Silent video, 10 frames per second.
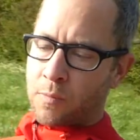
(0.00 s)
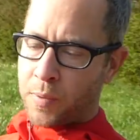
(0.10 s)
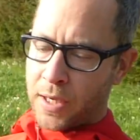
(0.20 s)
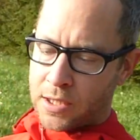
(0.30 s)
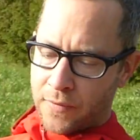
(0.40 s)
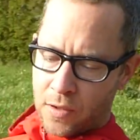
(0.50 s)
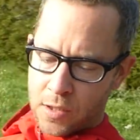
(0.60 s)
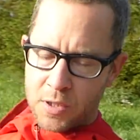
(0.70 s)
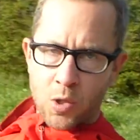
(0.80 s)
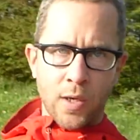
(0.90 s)
big
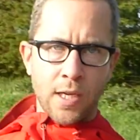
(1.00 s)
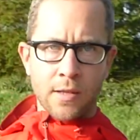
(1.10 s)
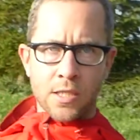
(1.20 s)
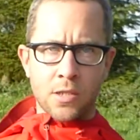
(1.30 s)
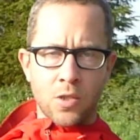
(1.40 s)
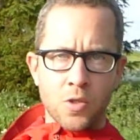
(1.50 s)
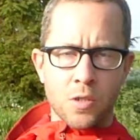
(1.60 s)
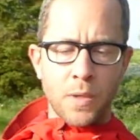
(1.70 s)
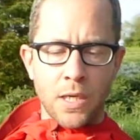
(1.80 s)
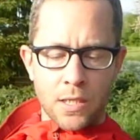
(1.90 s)
difference between the two
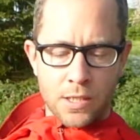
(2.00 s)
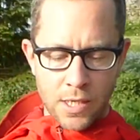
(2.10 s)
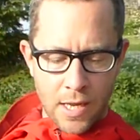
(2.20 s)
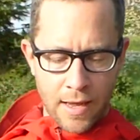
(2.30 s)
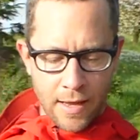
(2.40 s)
speeds.